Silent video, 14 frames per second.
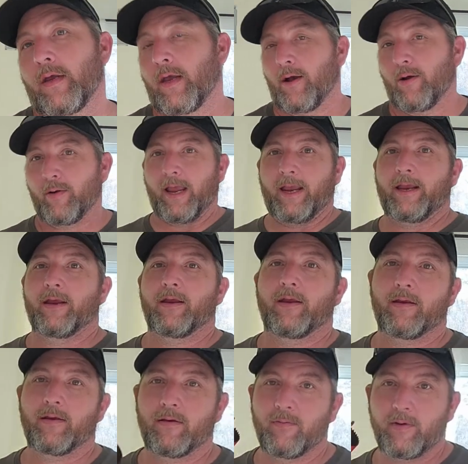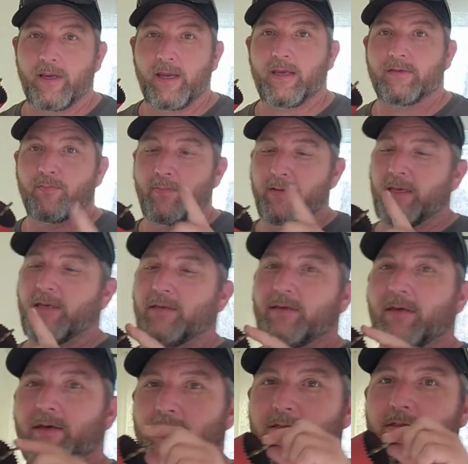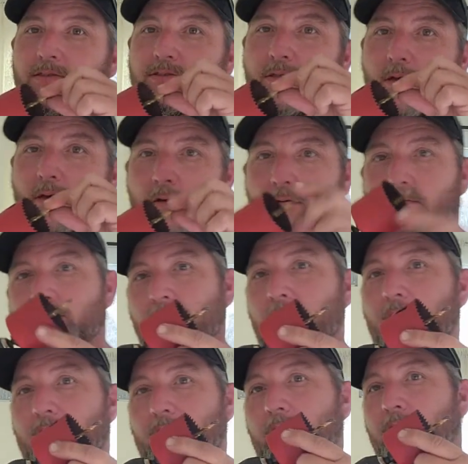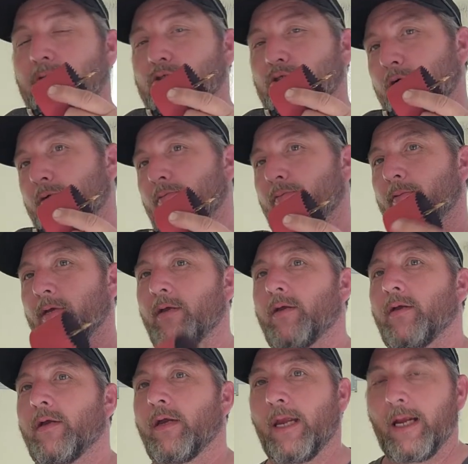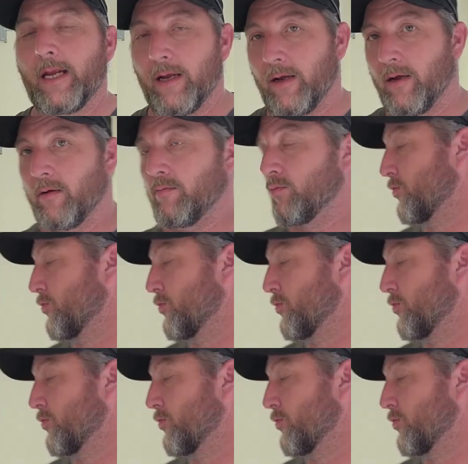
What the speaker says: Okay, we got the bit, got it installed, got it in the drill. We're